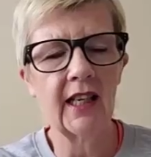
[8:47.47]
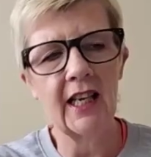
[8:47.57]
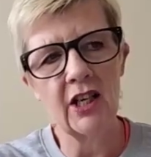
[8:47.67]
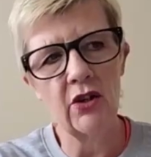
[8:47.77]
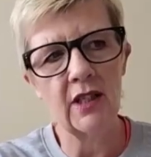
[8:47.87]
get
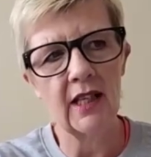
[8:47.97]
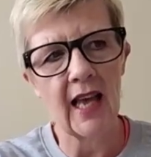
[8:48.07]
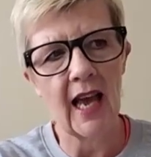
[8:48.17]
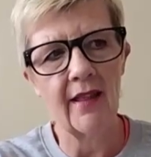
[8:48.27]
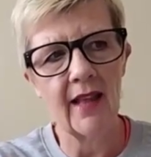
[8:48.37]
used to
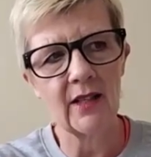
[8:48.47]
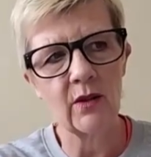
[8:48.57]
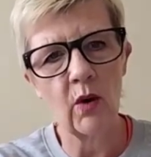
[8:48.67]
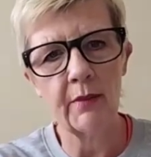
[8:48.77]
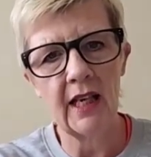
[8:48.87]
that. And that's
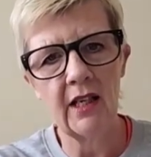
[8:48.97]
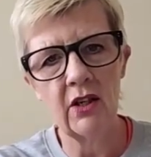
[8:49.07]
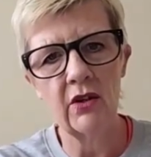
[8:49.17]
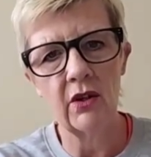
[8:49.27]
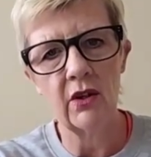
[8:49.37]
what I'm getting
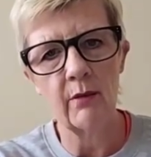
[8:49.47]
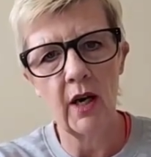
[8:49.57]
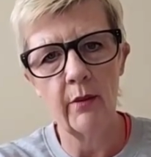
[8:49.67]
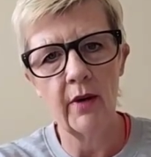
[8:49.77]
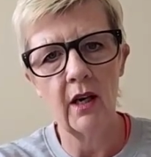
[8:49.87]
used to at the
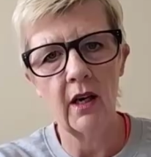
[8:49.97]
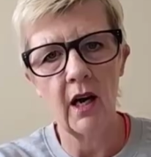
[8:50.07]
moment.